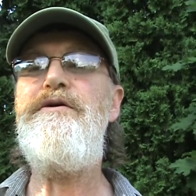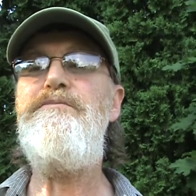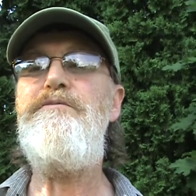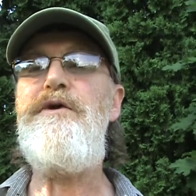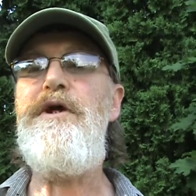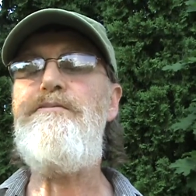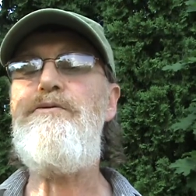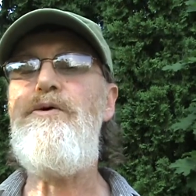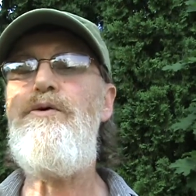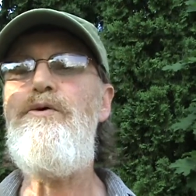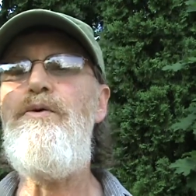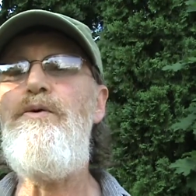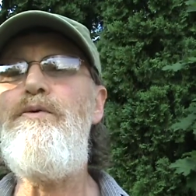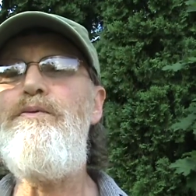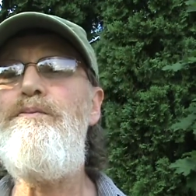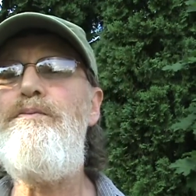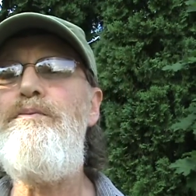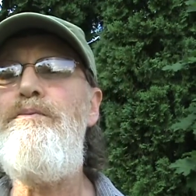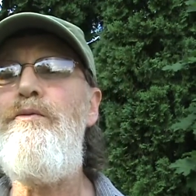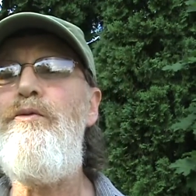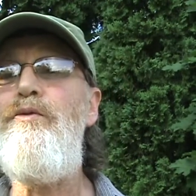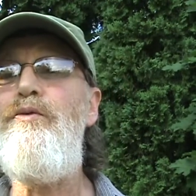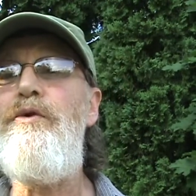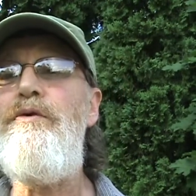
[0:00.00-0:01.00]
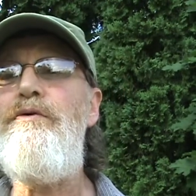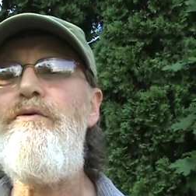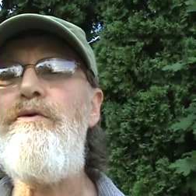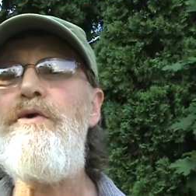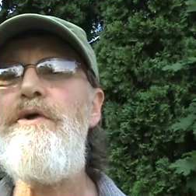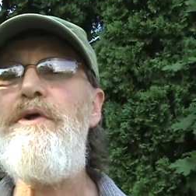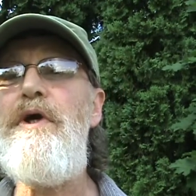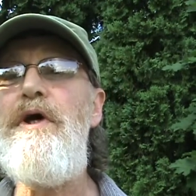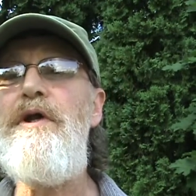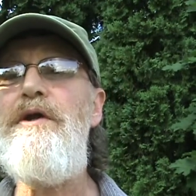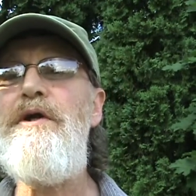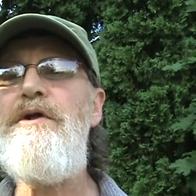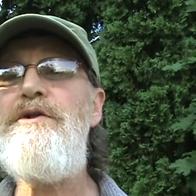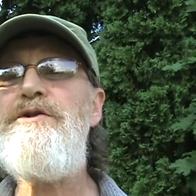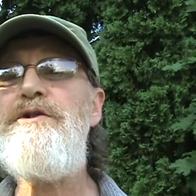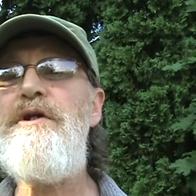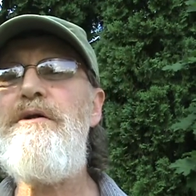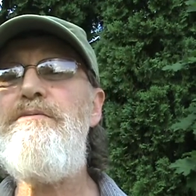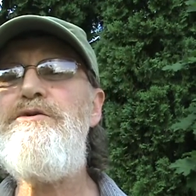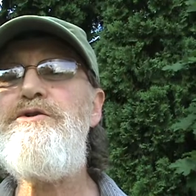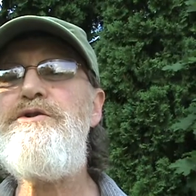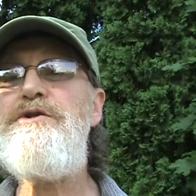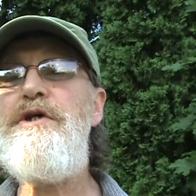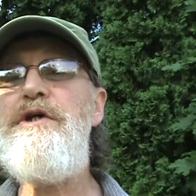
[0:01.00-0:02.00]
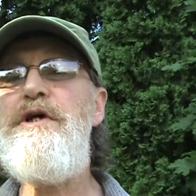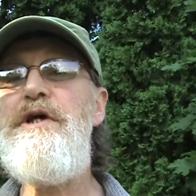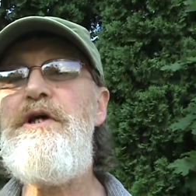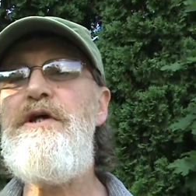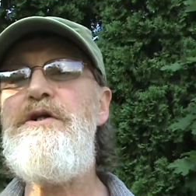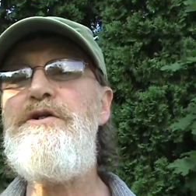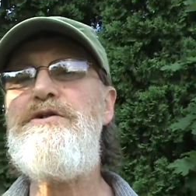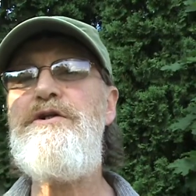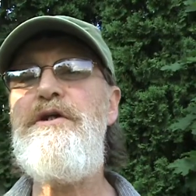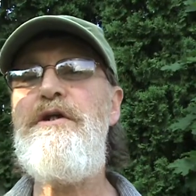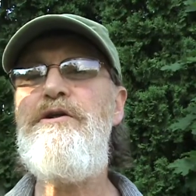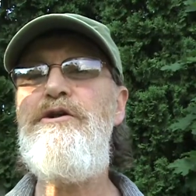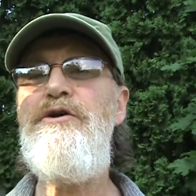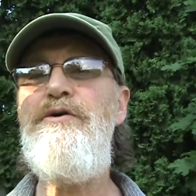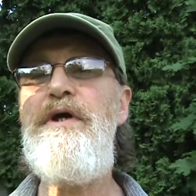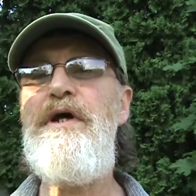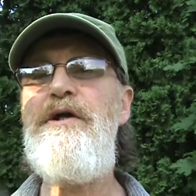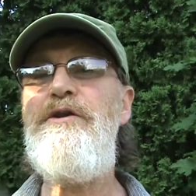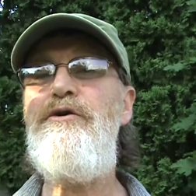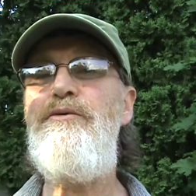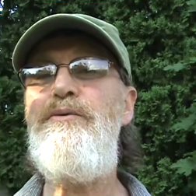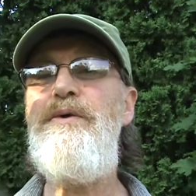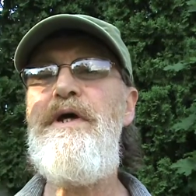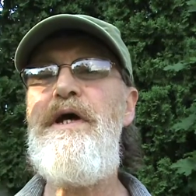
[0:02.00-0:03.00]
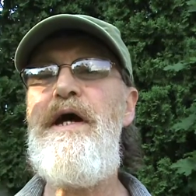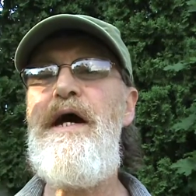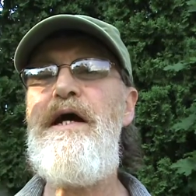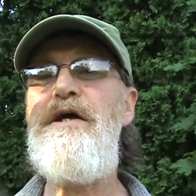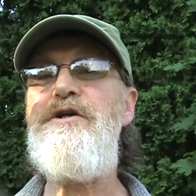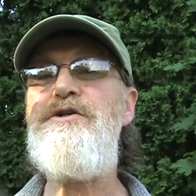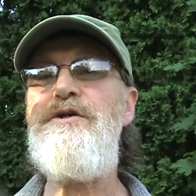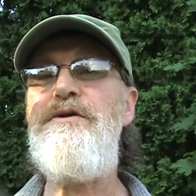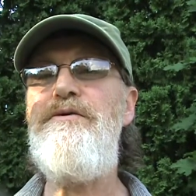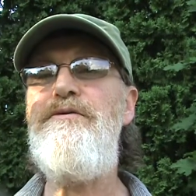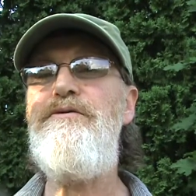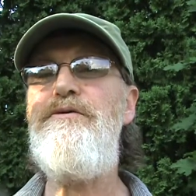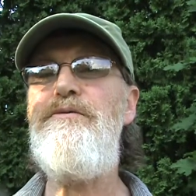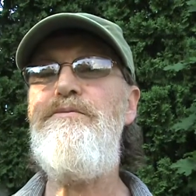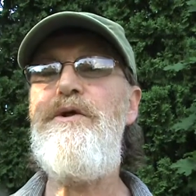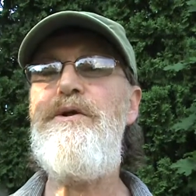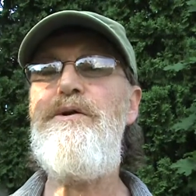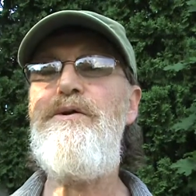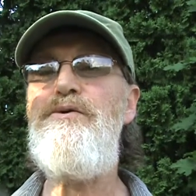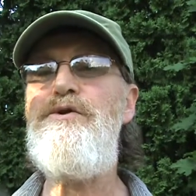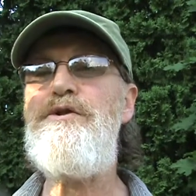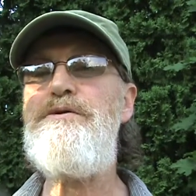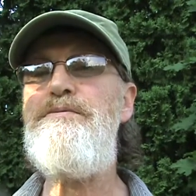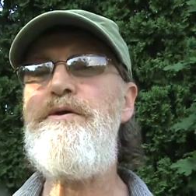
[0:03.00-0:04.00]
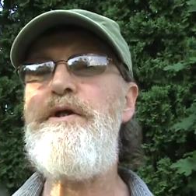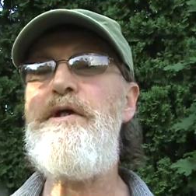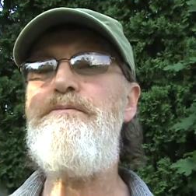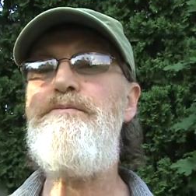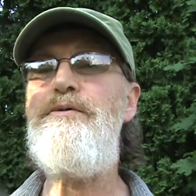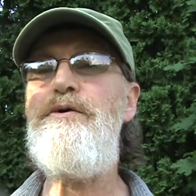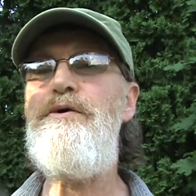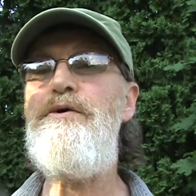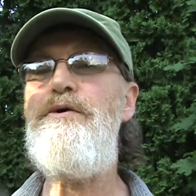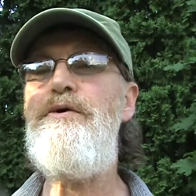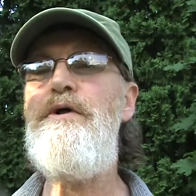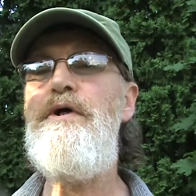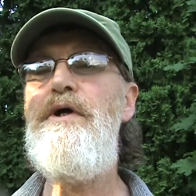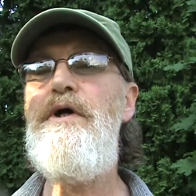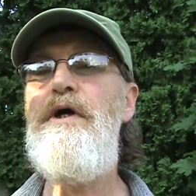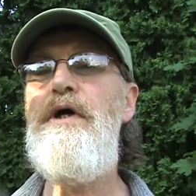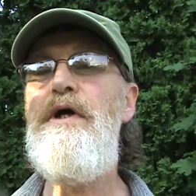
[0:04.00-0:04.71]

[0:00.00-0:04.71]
People were getting some change. Then you had the reaction from the newspaper